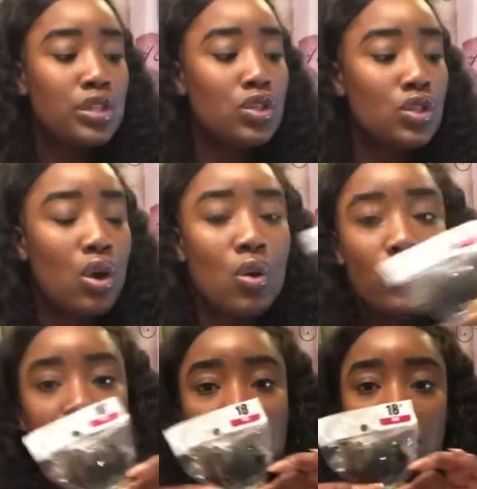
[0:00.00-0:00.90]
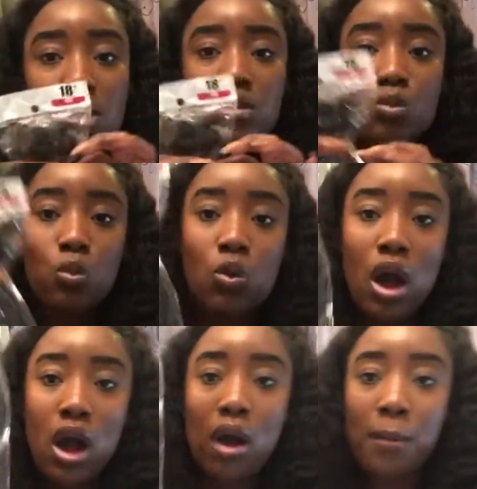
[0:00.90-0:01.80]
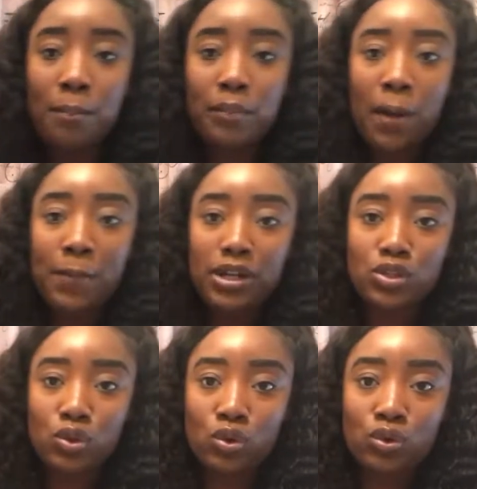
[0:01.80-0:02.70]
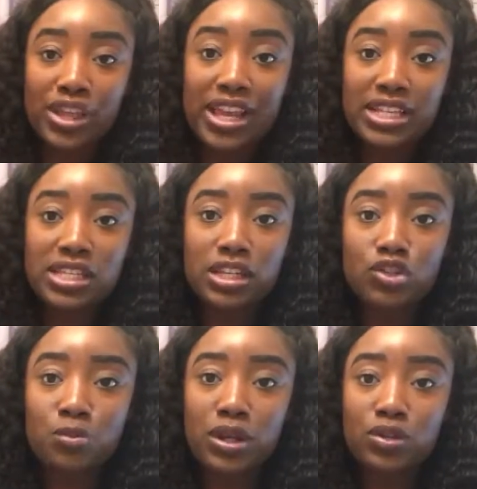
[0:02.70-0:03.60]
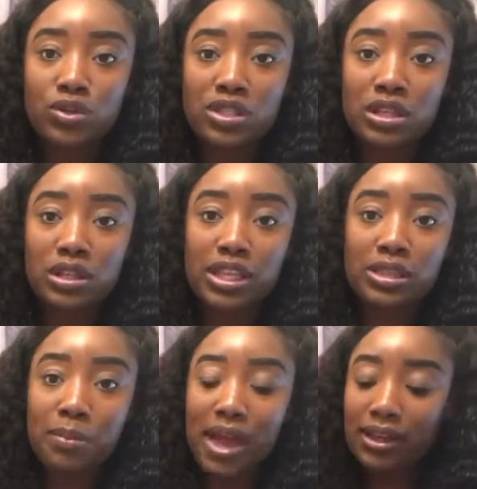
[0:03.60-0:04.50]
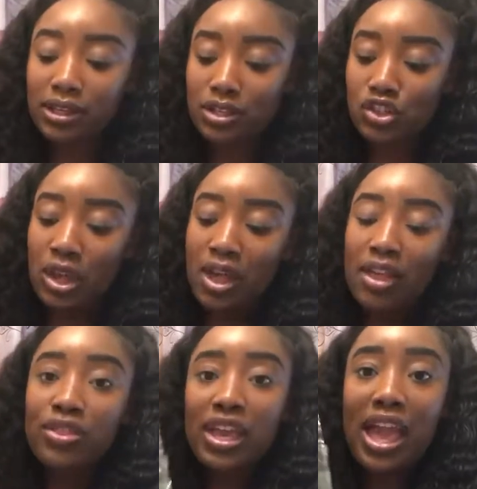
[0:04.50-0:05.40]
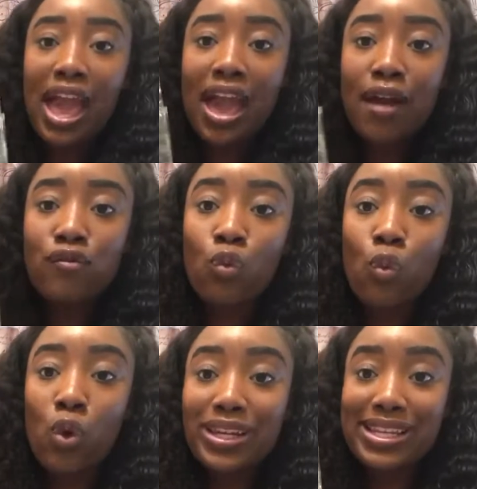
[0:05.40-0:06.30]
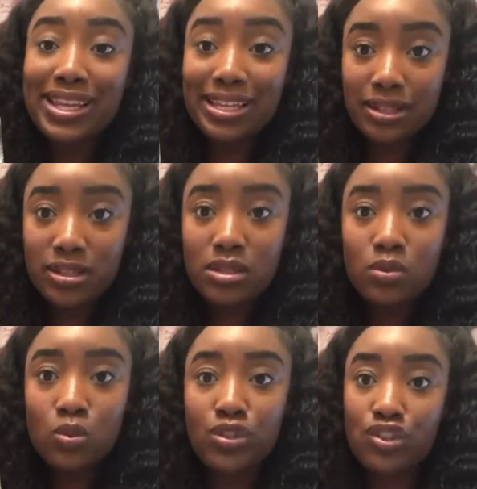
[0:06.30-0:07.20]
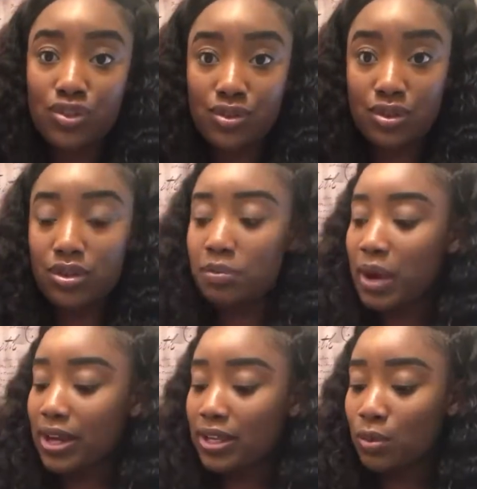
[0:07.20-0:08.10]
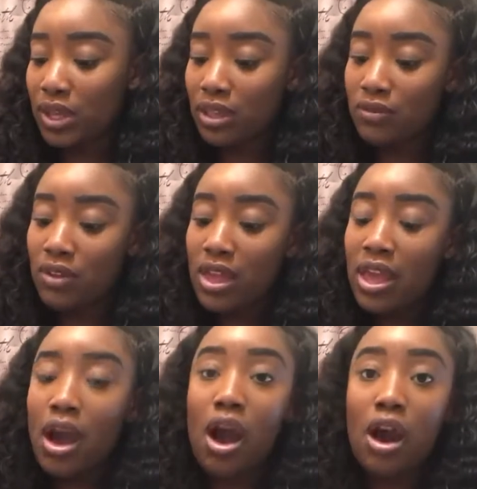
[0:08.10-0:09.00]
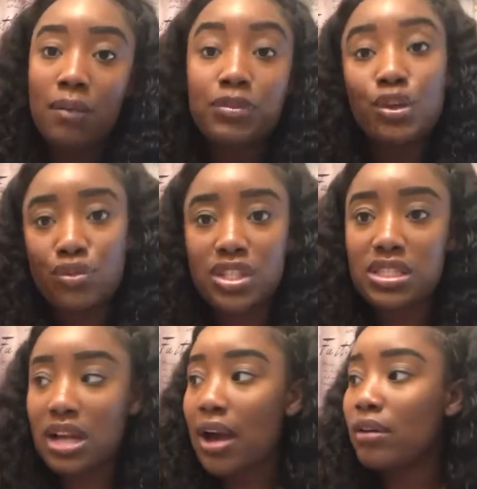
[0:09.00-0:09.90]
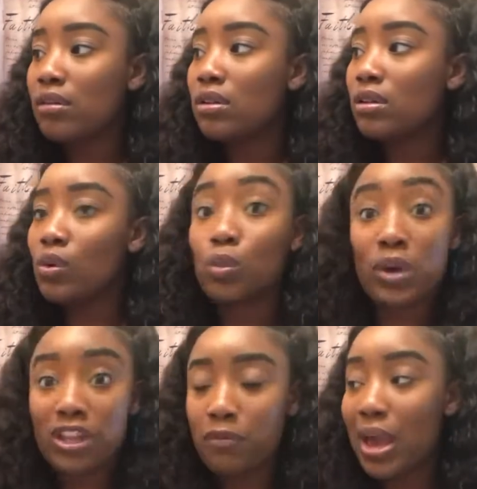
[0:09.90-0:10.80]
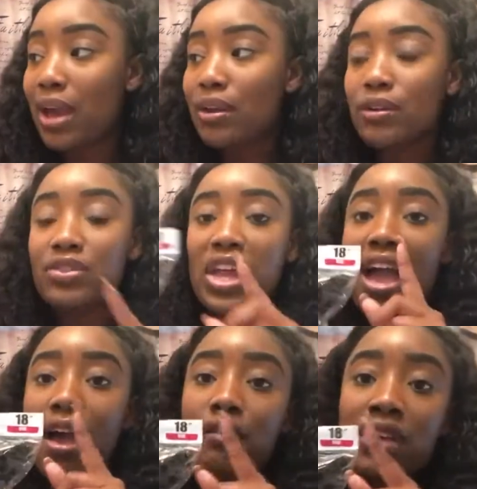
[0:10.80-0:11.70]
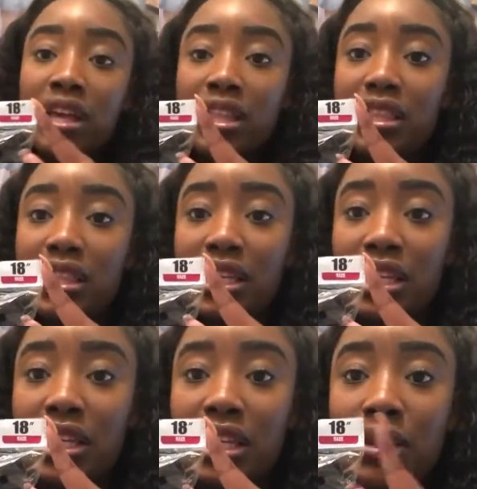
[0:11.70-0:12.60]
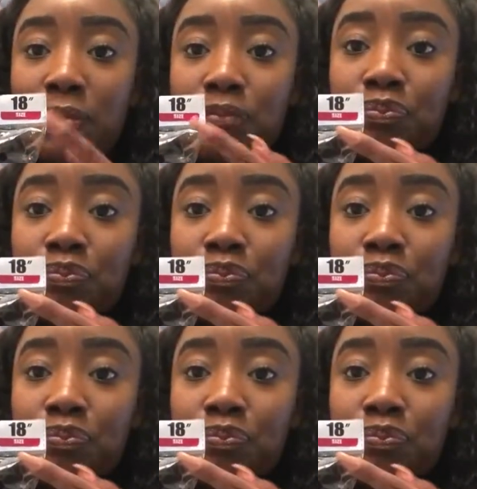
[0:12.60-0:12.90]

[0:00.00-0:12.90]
So this is um, a bundle, the 18-inch bundle still in the package. They have What It Is, which is good, body wave, um, you know, the style or wave pattern. They have the,